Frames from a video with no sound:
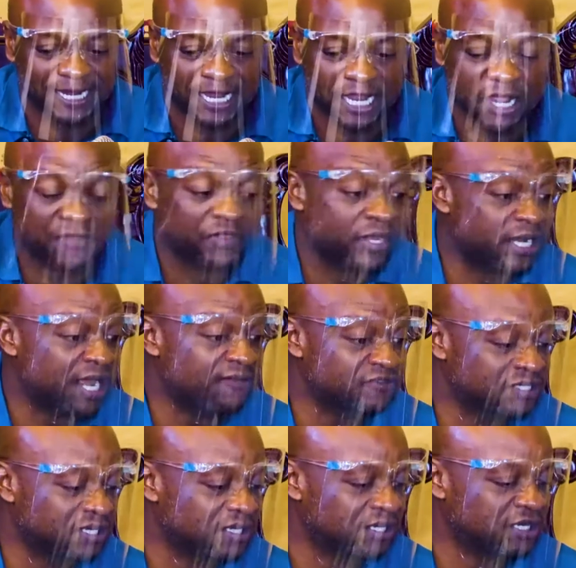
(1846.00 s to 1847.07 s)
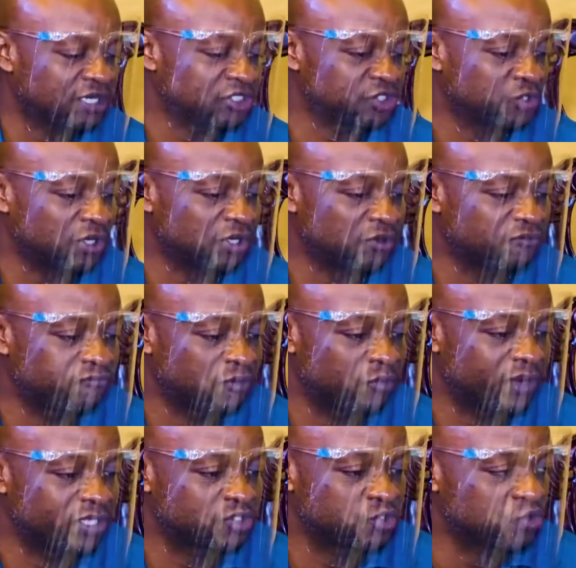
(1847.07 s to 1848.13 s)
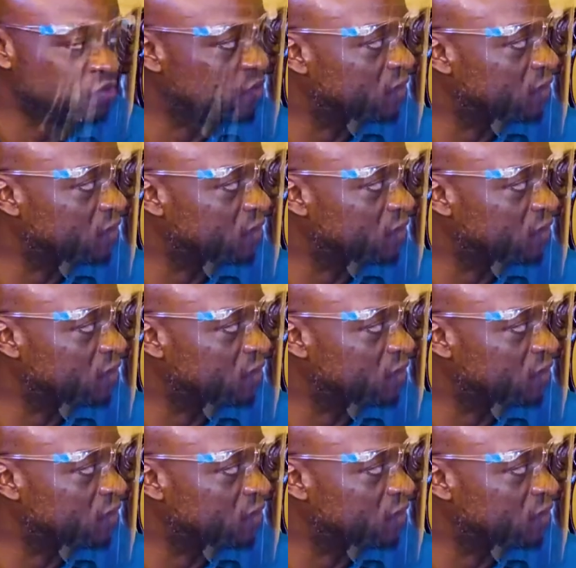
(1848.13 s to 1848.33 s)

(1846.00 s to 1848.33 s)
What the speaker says: And then after Sugarloaf, we went to